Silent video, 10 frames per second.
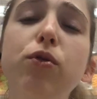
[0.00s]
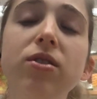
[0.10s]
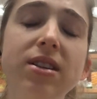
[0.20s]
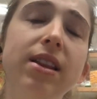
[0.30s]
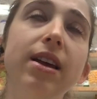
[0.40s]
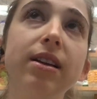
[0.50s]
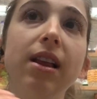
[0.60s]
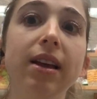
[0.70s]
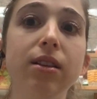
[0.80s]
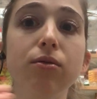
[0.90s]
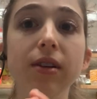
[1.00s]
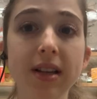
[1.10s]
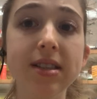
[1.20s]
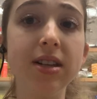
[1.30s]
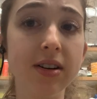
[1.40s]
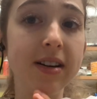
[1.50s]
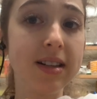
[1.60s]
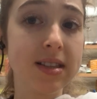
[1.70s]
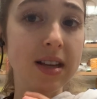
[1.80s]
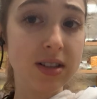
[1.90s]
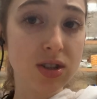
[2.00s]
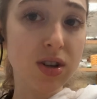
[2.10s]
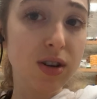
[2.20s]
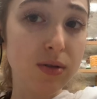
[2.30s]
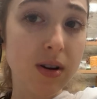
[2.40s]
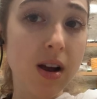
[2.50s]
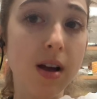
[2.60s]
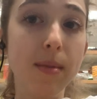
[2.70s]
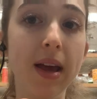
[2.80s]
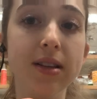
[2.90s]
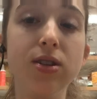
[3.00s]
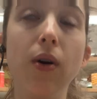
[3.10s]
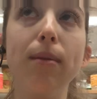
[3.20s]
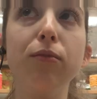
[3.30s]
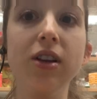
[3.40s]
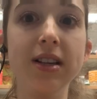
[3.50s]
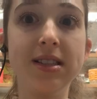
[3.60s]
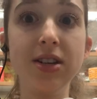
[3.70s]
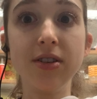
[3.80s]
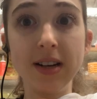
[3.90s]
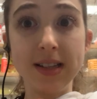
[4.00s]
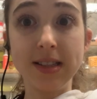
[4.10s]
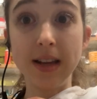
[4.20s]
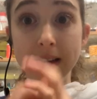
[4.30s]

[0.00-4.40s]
of course I think like the really serious things too. Um, and so I'm really serious